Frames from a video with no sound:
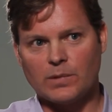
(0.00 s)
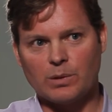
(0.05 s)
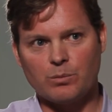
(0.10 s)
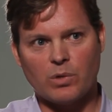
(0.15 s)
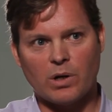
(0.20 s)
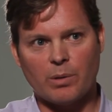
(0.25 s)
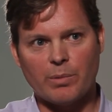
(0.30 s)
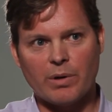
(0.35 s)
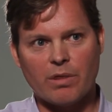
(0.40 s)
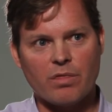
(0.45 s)

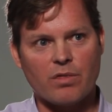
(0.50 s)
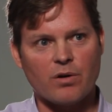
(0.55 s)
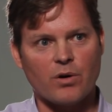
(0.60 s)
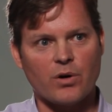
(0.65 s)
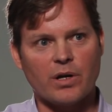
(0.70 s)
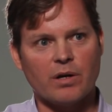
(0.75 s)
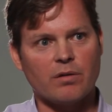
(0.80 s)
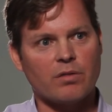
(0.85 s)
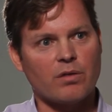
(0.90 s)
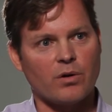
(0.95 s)
probably
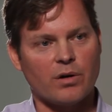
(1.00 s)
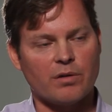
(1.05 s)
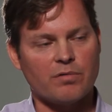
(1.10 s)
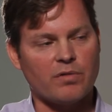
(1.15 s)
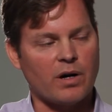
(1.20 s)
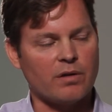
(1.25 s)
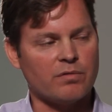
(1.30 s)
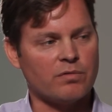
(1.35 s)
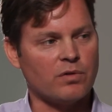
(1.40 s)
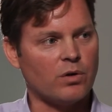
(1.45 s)
30,
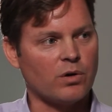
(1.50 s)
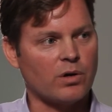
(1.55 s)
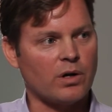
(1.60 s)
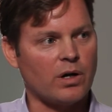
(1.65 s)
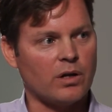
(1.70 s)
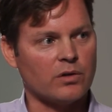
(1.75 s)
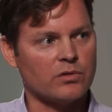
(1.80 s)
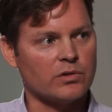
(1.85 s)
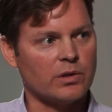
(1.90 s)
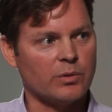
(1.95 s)
35 phone
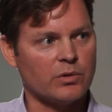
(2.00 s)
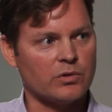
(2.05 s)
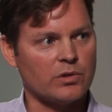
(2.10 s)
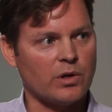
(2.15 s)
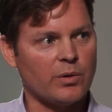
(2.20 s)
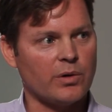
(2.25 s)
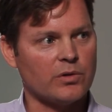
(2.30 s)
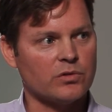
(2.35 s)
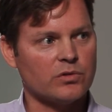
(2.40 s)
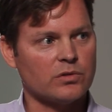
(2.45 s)
calls. It was
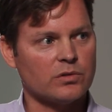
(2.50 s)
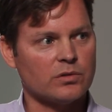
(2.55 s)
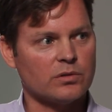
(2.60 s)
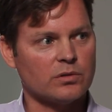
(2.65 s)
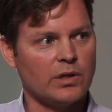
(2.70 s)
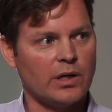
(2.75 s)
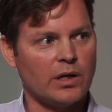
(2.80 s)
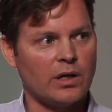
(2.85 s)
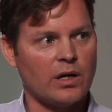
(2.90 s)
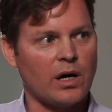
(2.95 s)
always
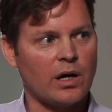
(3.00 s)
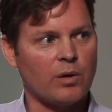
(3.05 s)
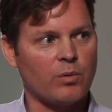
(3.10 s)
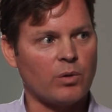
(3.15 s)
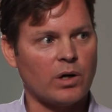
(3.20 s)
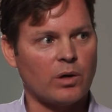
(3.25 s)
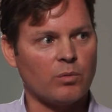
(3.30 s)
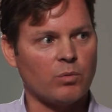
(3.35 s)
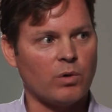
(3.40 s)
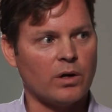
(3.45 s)
he and I one
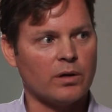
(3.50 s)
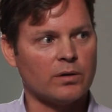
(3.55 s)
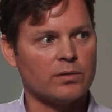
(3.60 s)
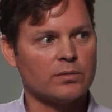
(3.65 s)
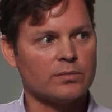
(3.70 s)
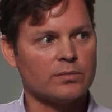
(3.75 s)
on one.